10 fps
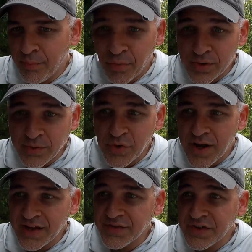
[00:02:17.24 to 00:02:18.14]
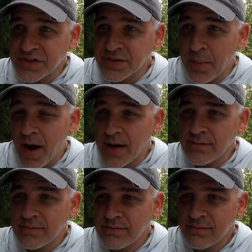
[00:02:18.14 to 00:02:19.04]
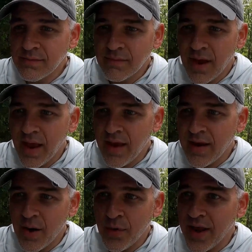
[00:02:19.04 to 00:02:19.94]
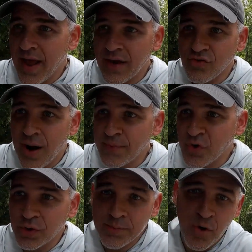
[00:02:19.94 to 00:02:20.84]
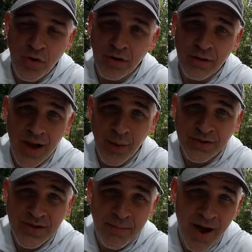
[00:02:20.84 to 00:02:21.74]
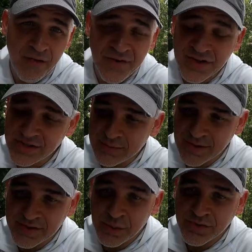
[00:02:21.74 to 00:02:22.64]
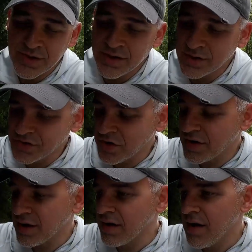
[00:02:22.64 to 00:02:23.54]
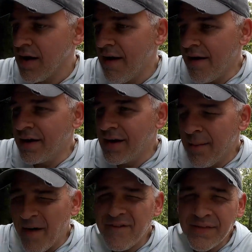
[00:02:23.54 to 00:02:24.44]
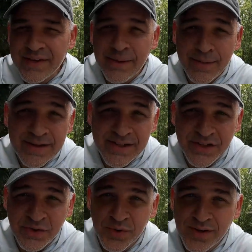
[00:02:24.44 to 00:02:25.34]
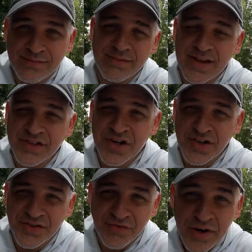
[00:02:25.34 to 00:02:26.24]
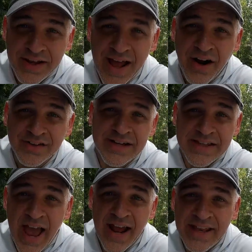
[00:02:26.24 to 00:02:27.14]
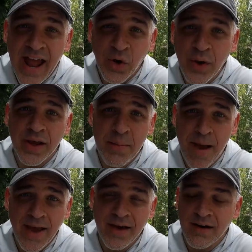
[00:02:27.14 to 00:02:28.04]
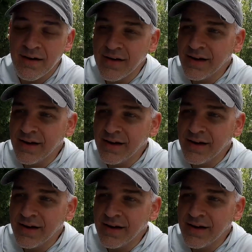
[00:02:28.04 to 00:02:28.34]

pulled up to a nice fishing spot, and I went ahead and dropped trolling motor. I was on the bow fishing, my son was on the stern here. About 15 minutes into it, he starts freaking out and he's like, Dad, quick, come back here.